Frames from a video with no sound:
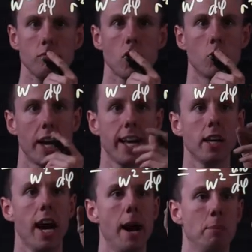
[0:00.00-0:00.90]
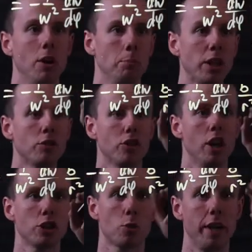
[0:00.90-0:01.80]
Okay, but b over
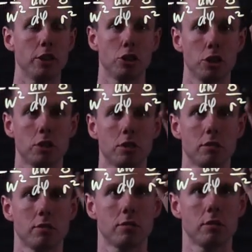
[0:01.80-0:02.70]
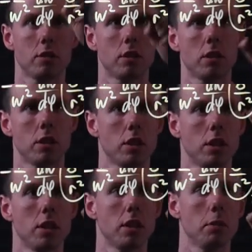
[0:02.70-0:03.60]
r squared is just
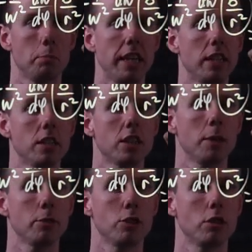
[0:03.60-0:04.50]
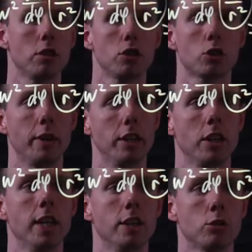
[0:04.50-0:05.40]
bw squared.
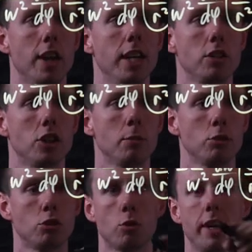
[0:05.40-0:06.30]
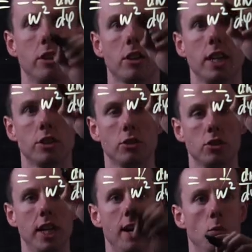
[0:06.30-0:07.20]
So that w squared cancels
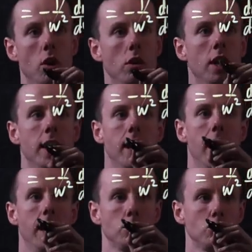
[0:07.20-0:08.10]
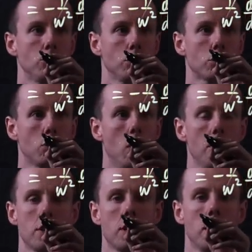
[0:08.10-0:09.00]
that one, and you've just
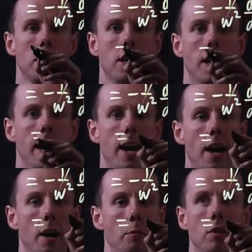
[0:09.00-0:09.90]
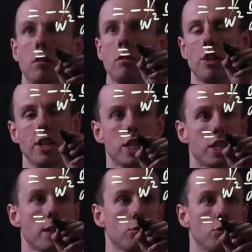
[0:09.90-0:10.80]
got that this
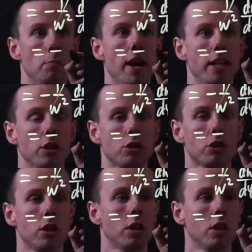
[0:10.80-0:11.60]
is equal to minus